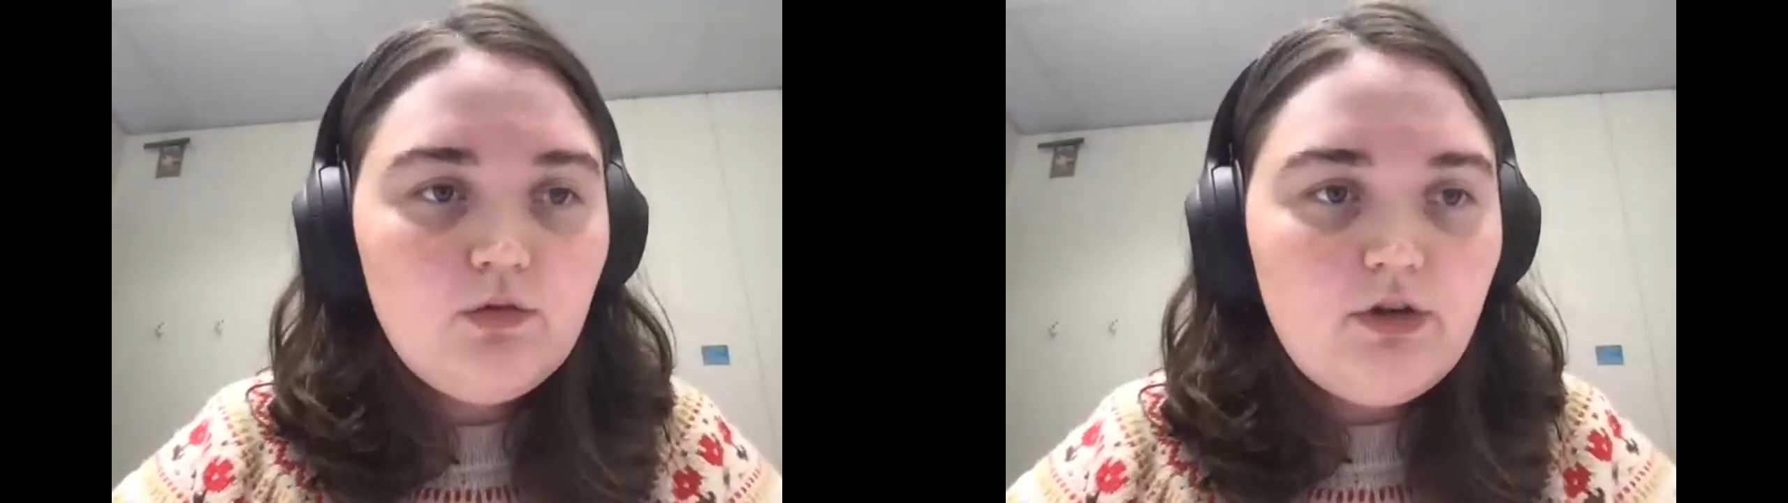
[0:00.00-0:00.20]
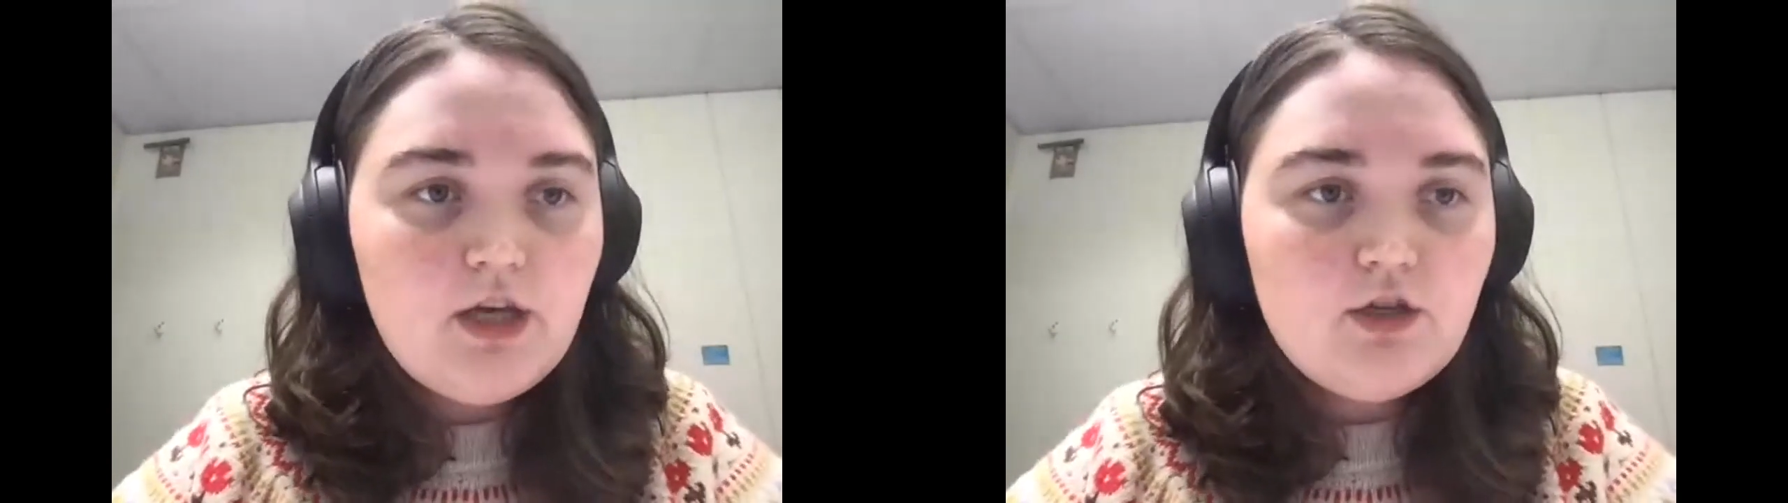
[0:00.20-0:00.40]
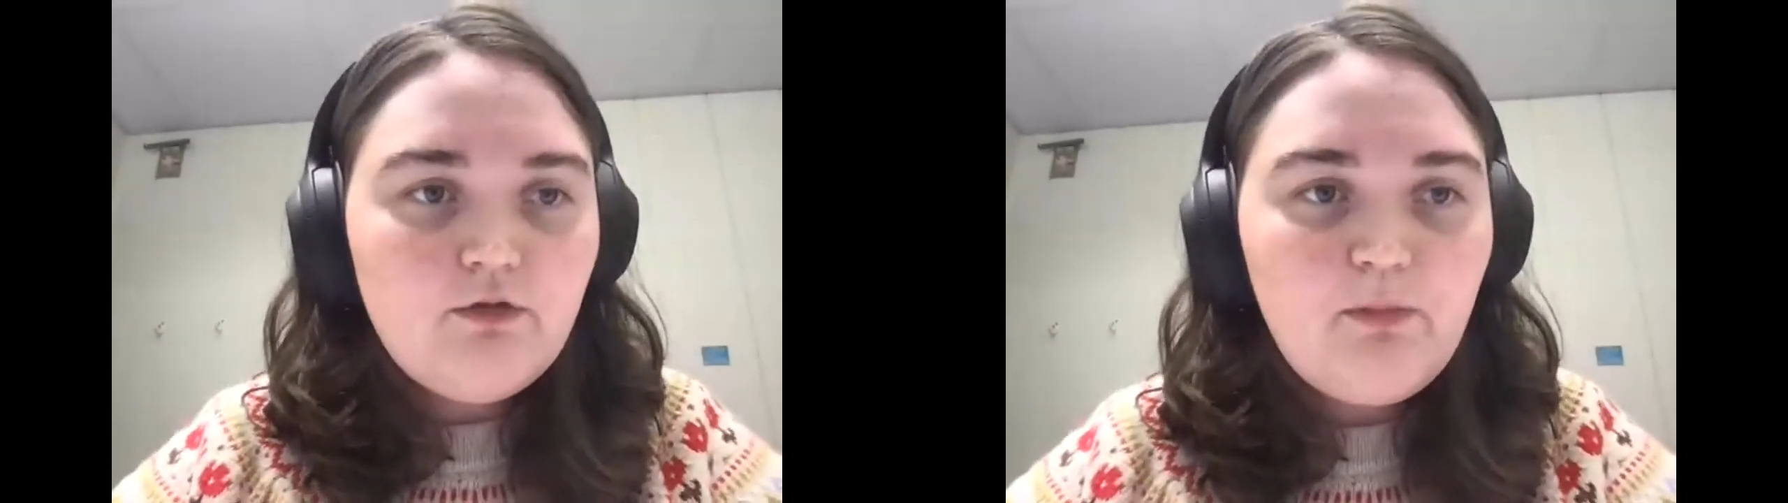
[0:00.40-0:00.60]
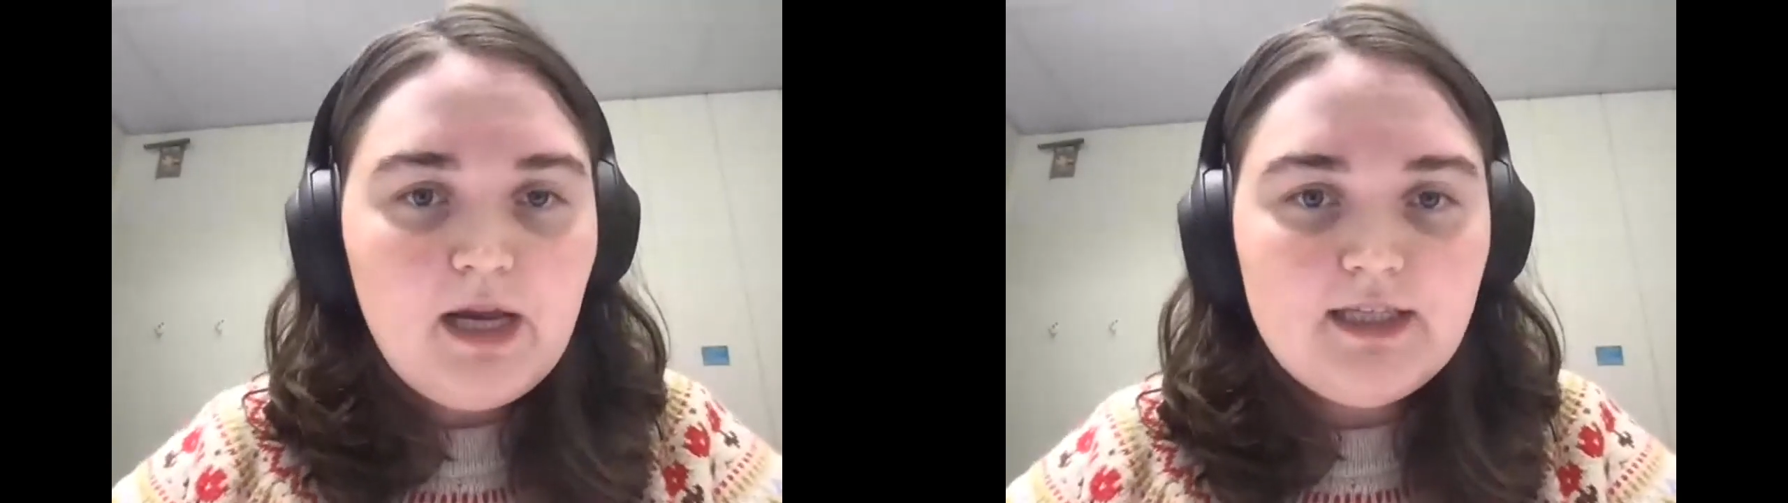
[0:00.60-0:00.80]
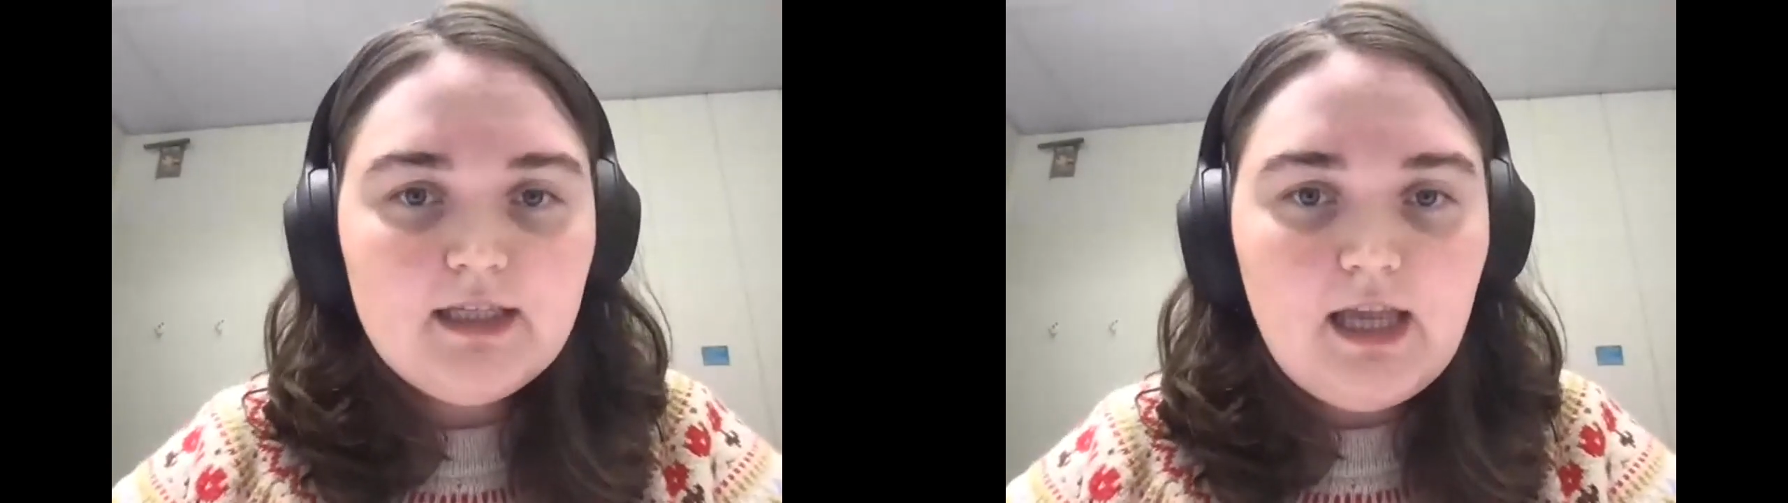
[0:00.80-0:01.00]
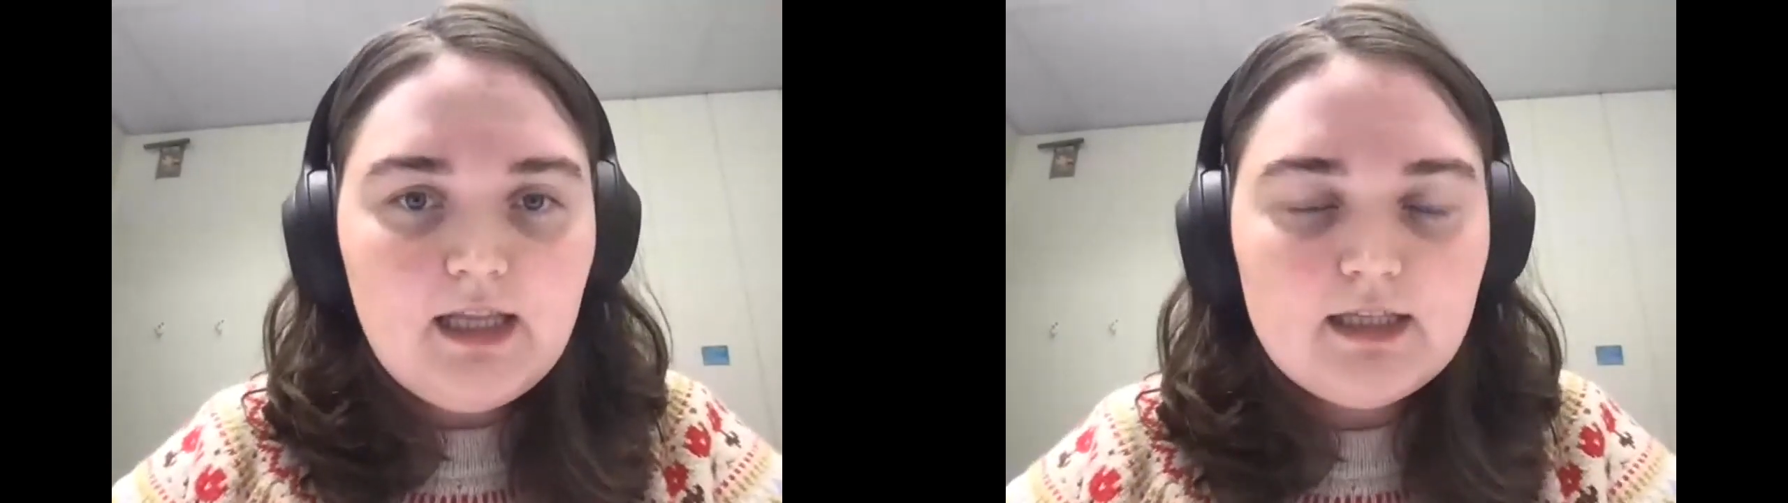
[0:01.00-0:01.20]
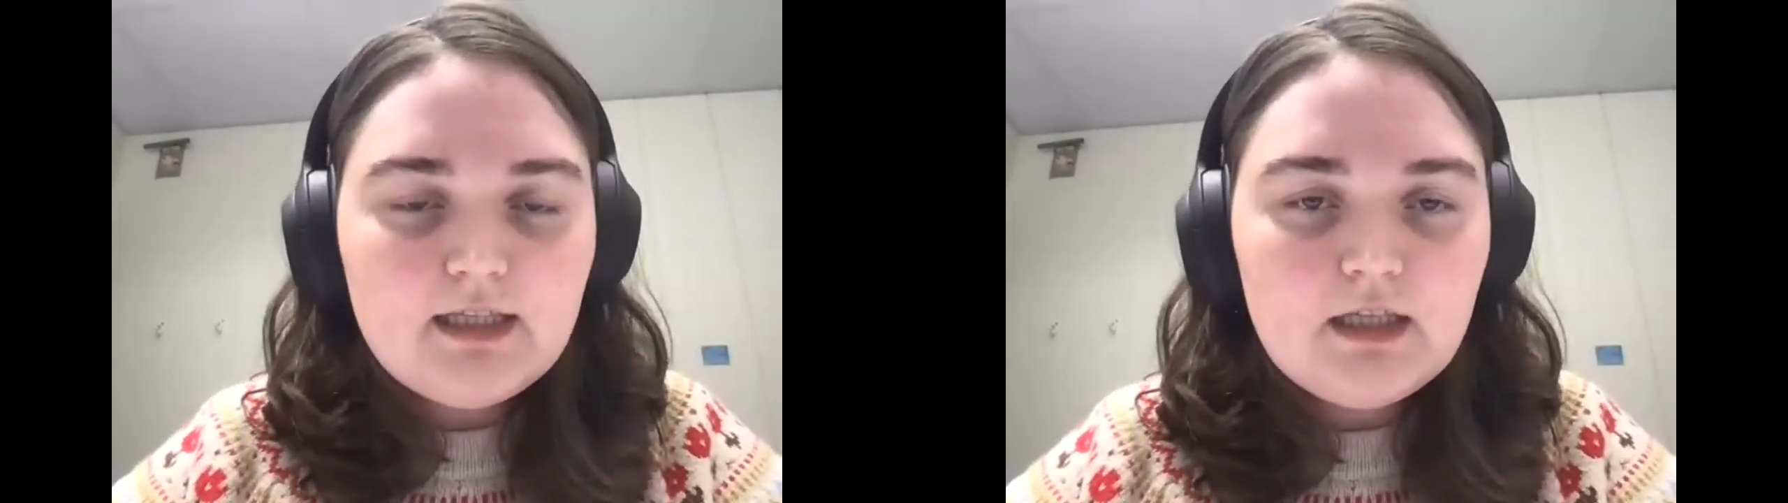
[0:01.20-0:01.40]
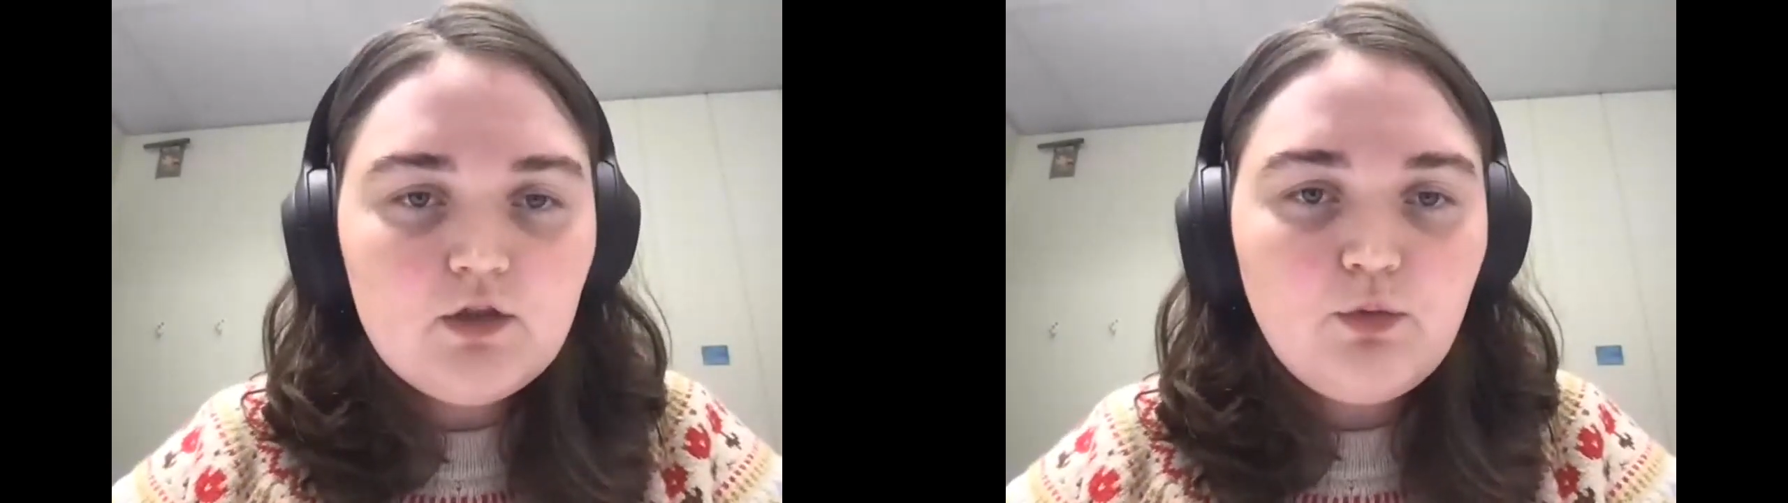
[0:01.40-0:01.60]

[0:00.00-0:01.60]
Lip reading: a range of basic data sets.